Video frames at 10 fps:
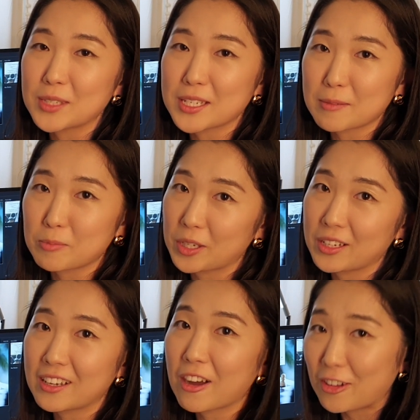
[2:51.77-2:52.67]

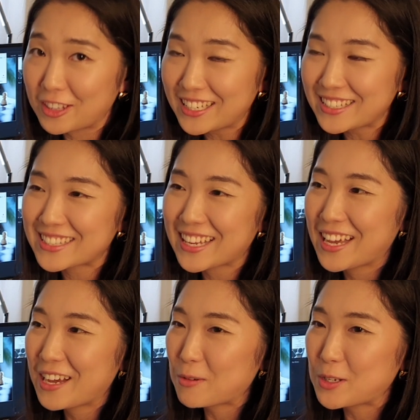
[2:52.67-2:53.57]
discipline colleagues,
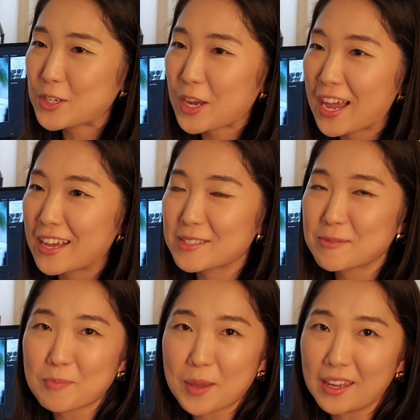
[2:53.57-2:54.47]
which
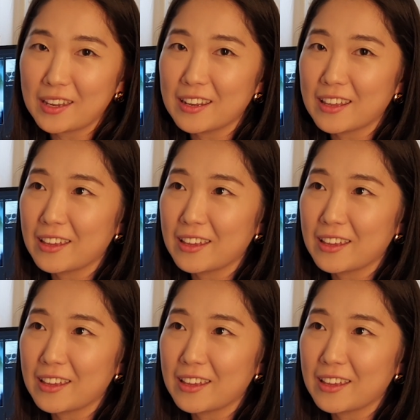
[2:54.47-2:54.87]
has made